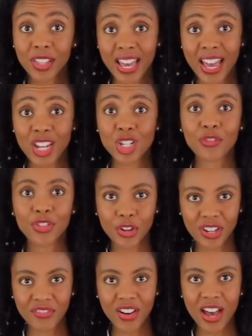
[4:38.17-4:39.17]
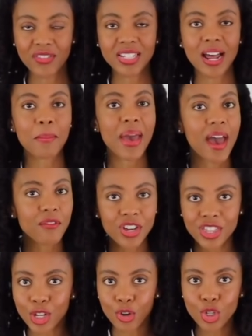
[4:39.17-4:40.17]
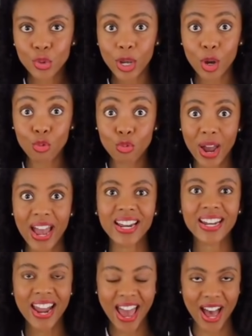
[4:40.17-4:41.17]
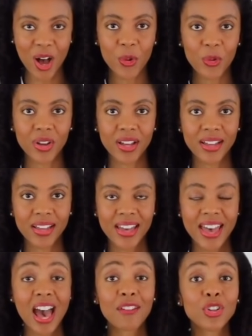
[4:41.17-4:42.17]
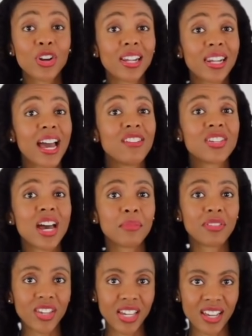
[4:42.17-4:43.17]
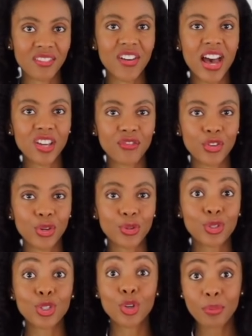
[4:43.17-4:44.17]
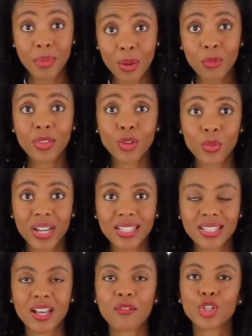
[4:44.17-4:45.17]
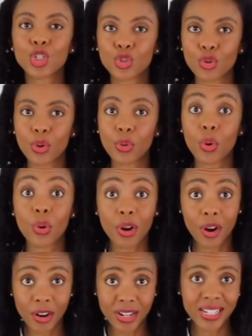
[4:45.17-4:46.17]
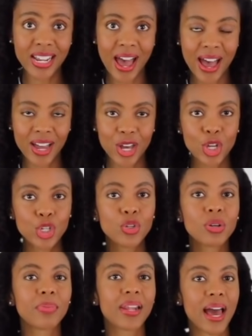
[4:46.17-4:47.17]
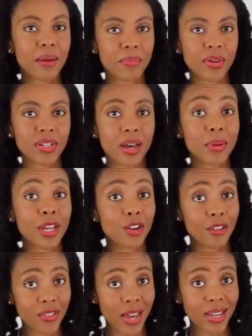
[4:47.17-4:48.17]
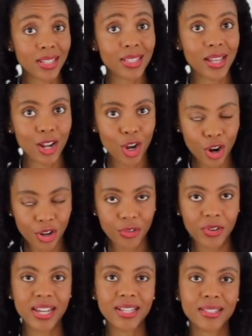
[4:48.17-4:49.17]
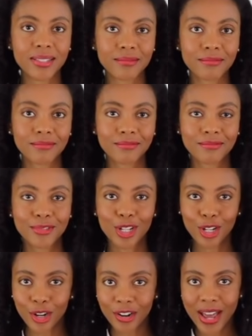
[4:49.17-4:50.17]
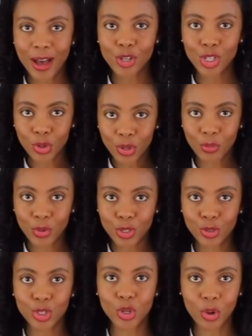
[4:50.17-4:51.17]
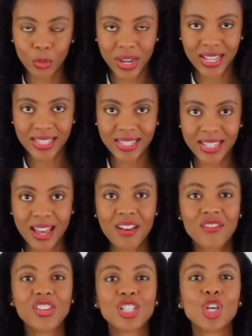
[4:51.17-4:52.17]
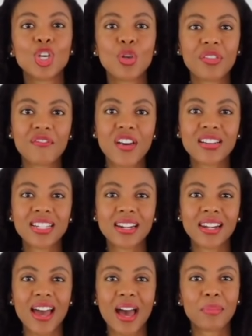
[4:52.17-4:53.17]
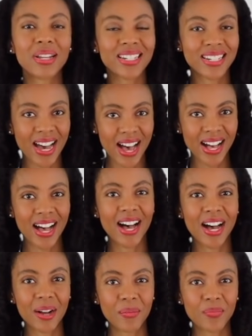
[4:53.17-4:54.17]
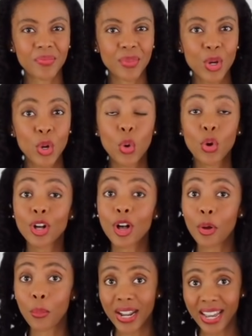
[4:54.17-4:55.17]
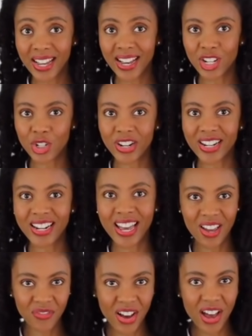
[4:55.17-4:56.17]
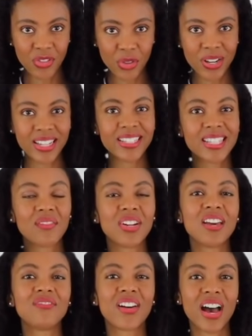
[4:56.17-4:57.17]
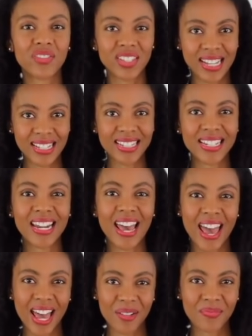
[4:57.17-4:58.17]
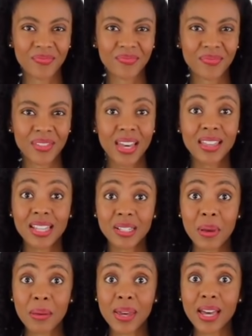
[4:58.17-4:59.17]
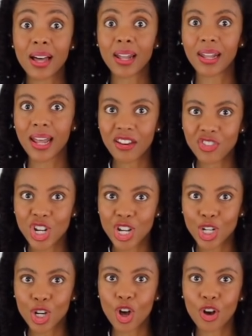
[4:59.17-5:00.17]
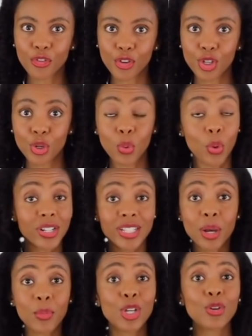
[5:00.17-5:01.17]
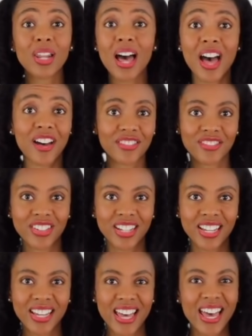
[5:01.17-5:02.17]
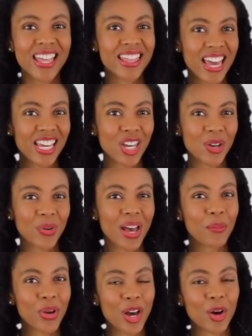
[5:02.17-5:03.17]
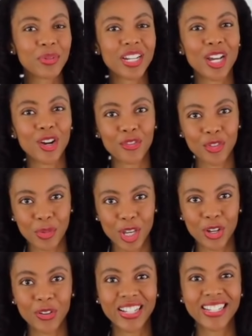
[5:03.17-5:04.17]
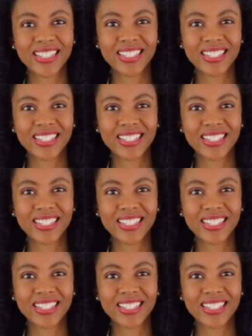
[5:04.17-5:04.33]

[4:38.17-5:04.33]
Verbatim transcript: the age of 35, stop everything you're doing right now. After a lifetime of eating fatty foods, you may run the risks of a stroke or heart attack due to plaque buildup in your veins and arteries. To learn how you can reduce your risks, visit youthfountainlab.com or call 1 800 853 7856 today. This may be a life changing call for you or someone you love. Thank you, and we hope to hear from you.